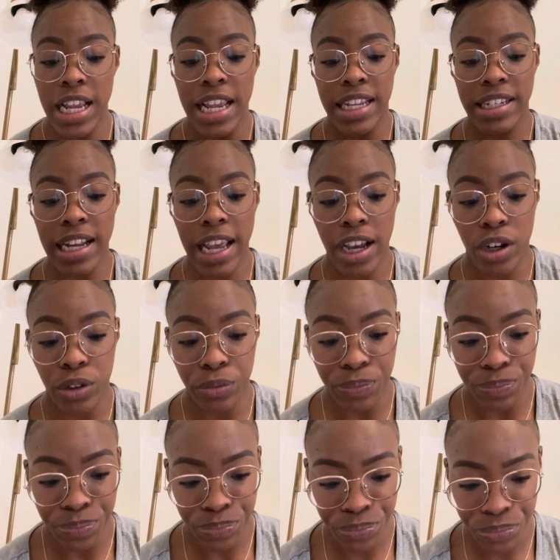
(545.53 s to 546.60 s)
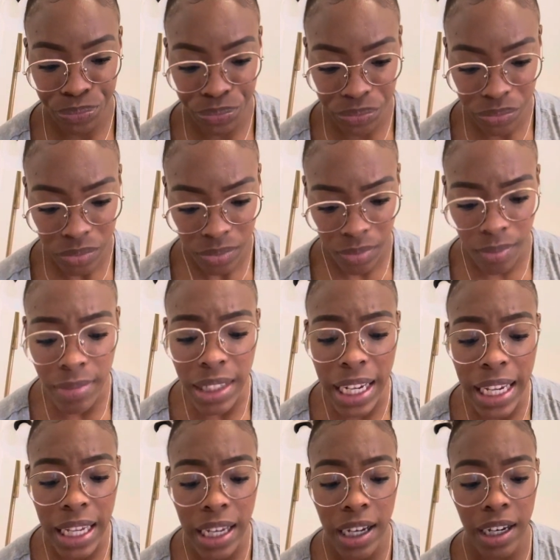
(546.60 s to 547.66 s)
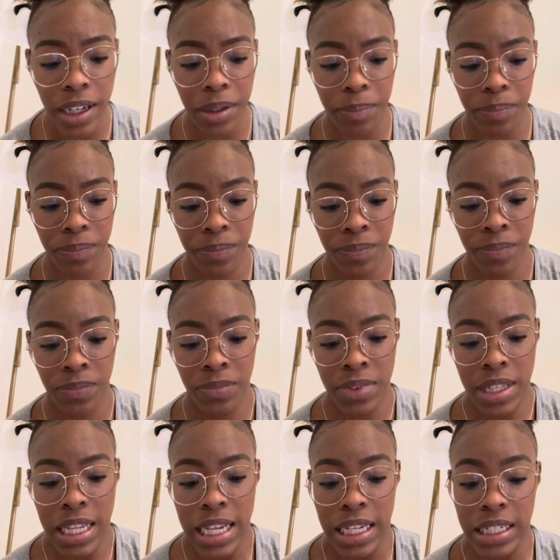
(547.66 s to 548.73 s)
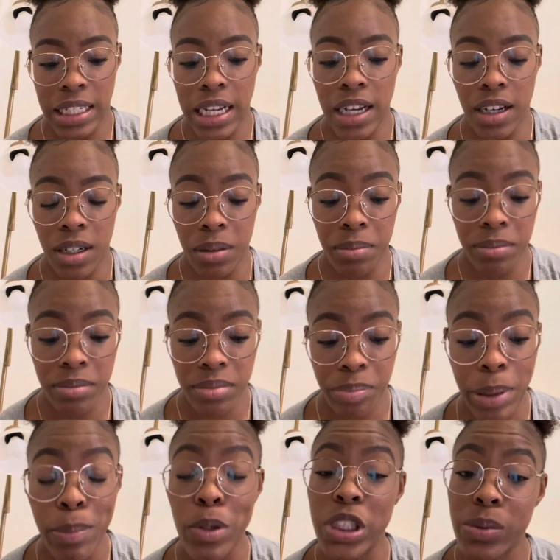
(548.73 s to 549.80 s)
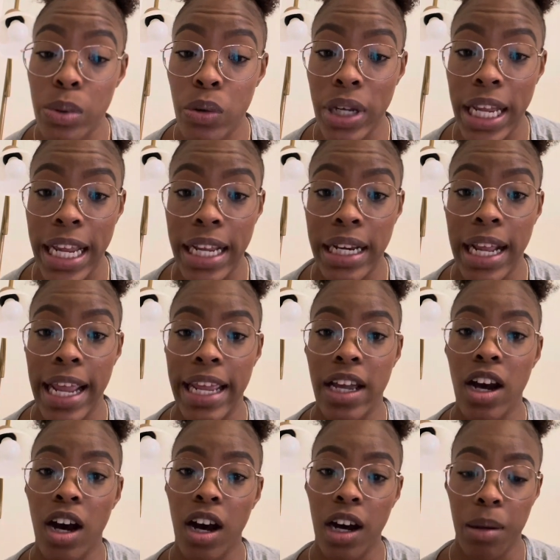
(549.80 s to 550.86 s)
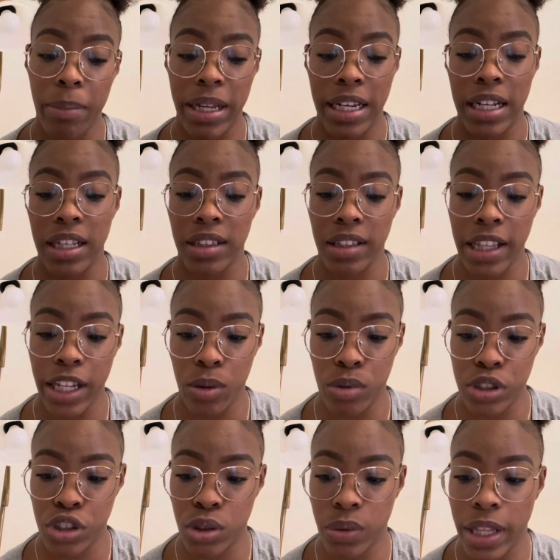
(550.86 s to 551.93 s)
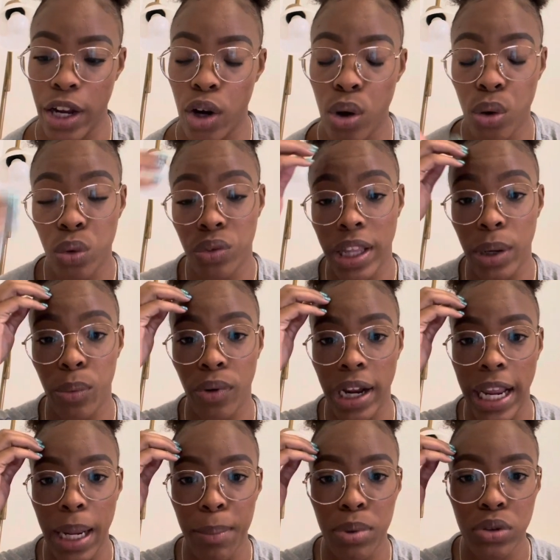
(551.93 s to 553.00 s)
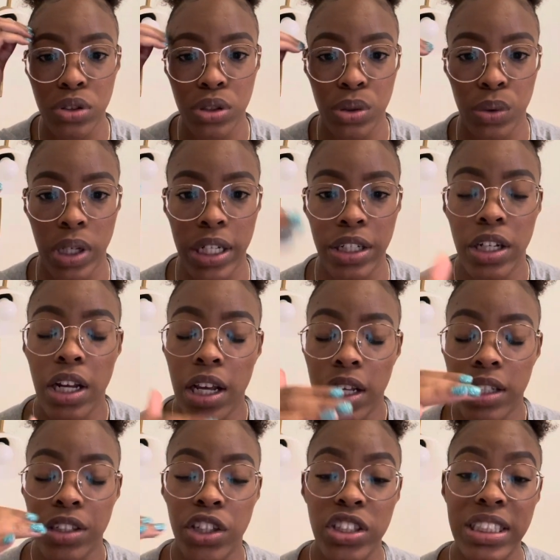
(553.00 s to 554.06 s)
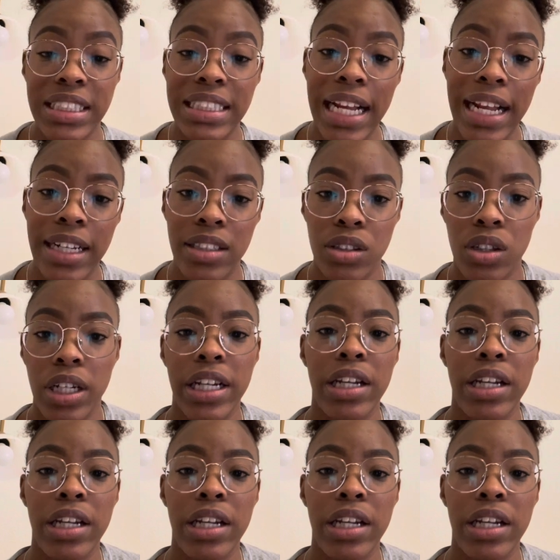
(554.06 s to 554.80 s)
Now, um, um, people spoke in a common language, so they they were able to understand